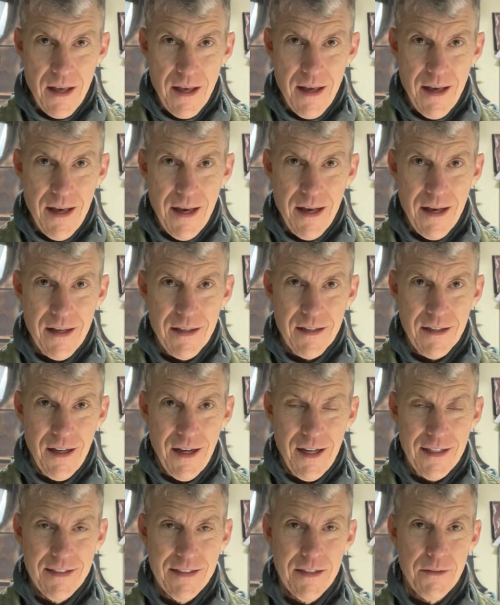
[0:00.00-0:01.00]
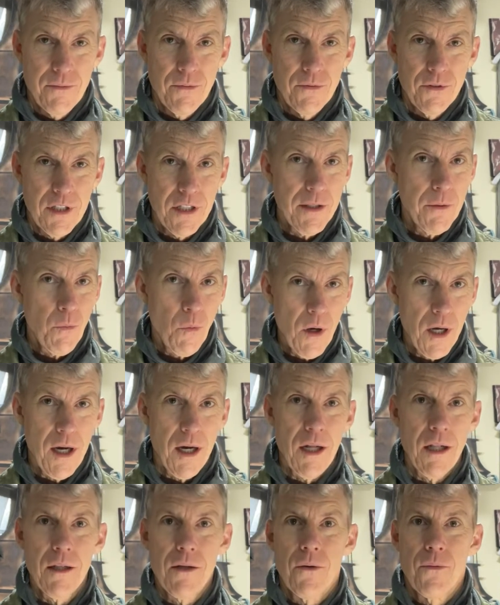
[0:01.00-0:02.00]
And I did really
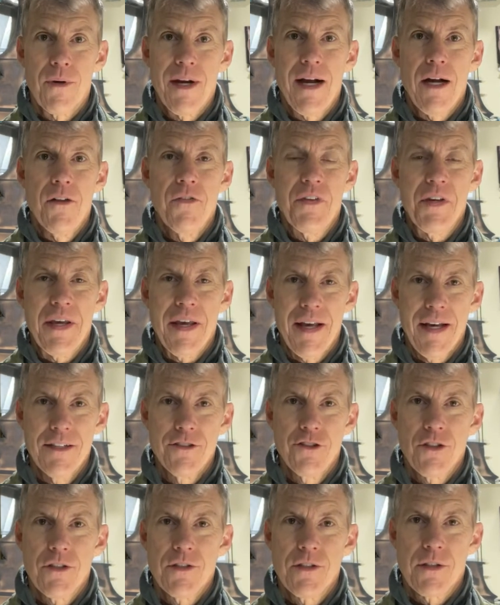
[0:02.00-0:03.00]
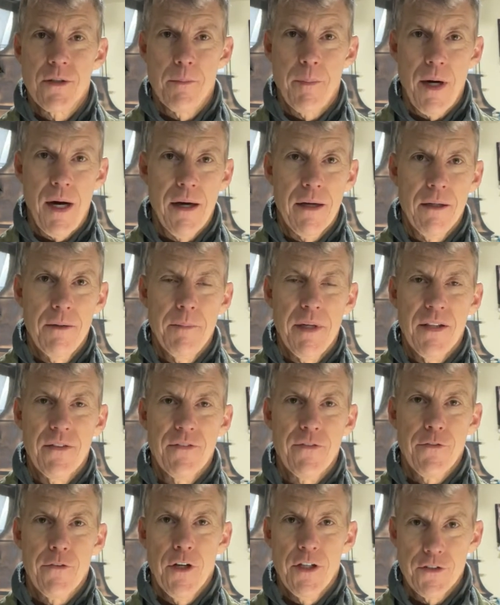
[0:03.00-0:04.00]
well around the edges, the bottom, and
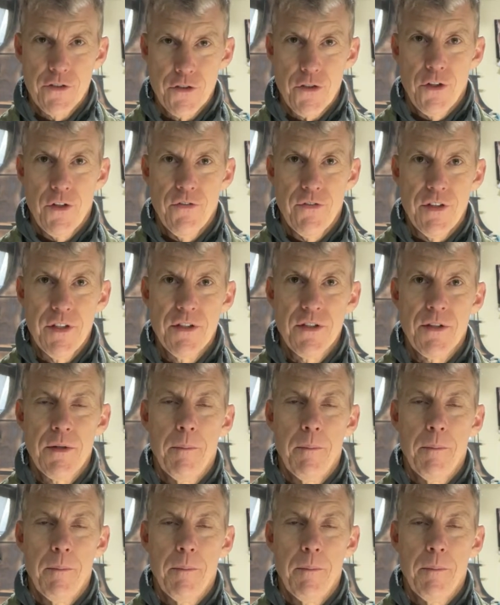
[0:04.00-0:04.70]
the front surface,